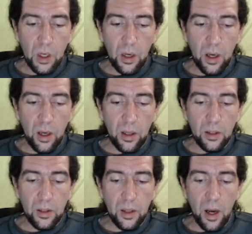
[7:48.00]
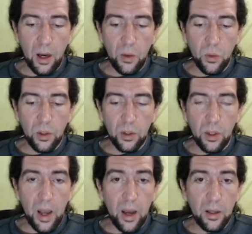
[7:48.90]
and I will
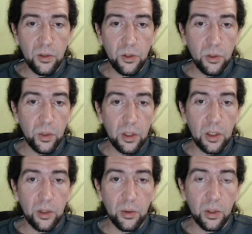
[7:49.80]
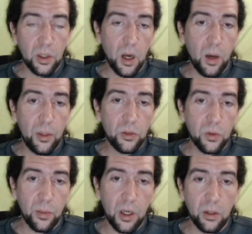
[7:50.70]
add to it either in the comments or
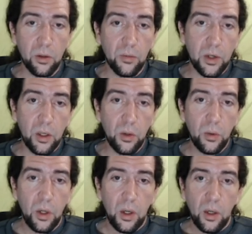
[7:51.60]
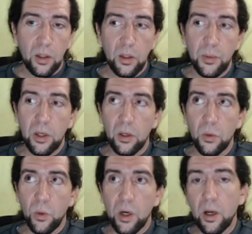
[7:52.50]
make another video, depending on
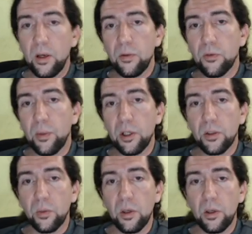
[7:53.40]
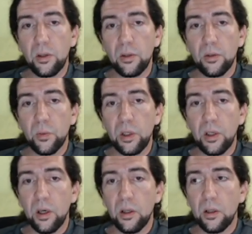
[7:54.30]
what kind of information we
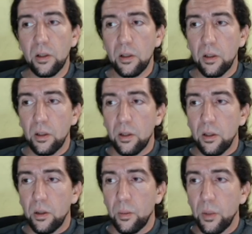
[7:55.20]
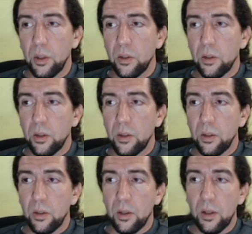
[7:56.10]
get. But
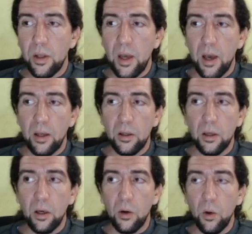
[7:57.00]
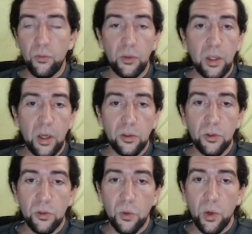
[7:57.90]
that hopefully
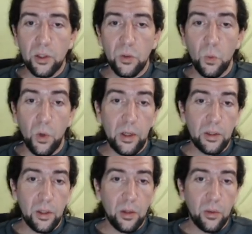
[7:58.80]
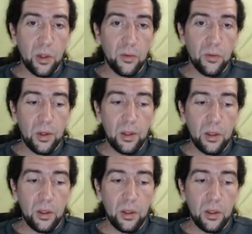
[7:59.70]
answers the question, what is data recovery?